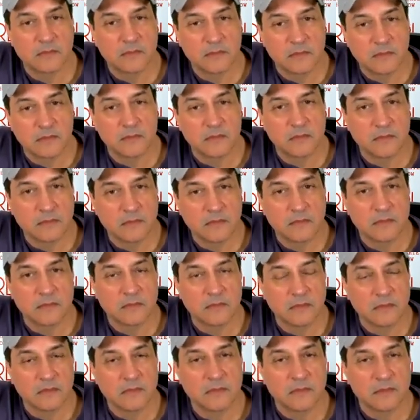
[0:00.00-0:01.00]

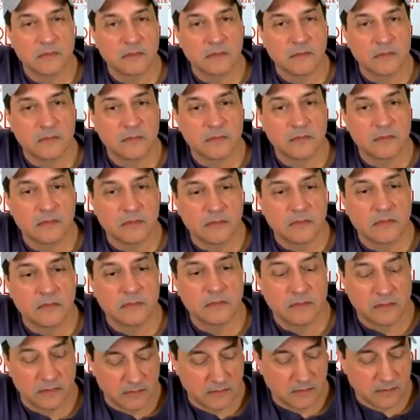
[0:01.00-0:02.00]

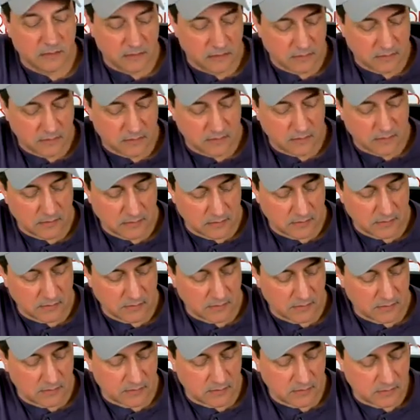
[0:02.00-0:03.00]

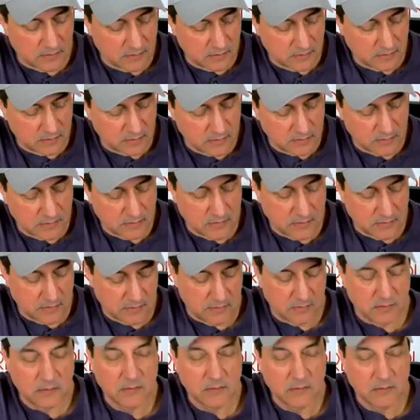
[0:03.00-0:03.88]
No words are spoken by the person on screen.